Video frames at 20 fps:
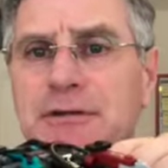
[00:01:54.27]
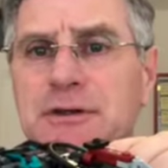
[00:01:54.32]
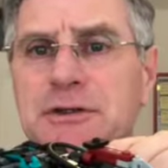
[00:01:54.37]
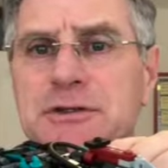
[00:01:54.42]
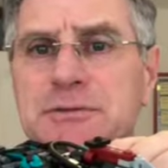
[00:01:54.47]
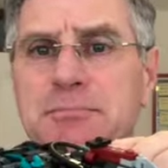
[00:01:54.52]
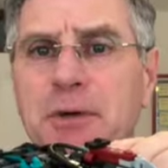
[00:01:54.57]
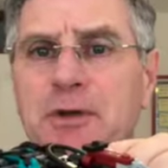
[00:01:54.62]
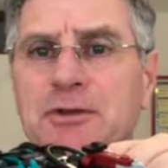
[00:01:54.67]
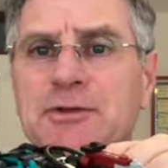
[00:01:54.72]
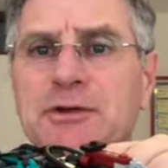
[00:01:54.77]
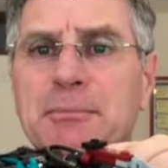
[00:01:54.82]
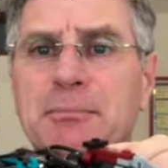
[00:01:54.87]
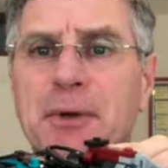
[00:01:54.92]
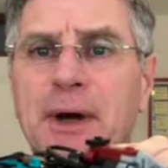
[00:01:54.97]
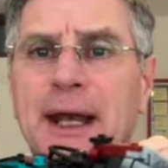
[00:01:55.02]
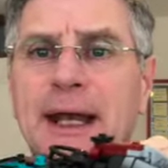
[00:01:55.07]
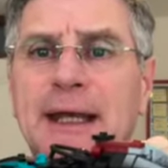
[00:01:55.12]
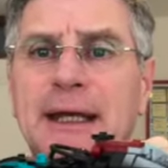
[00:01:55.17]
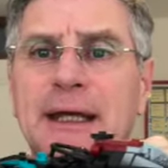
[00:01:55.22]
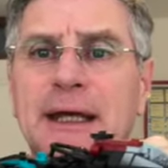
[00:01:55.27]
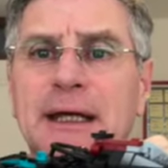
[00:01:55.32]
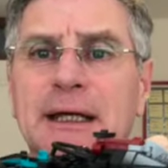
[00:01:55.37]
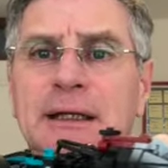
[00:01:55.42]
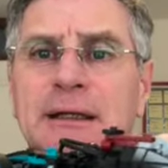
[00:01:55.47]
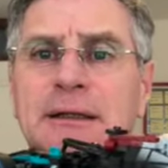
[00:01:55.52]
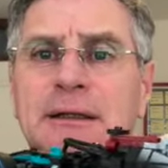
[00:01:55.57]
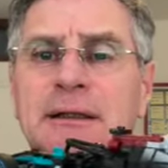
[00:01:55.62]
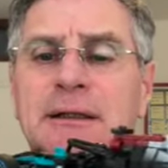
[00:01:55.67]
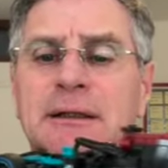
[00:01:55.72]
sponsor
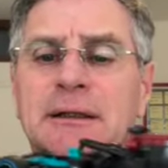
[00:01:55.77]
branding,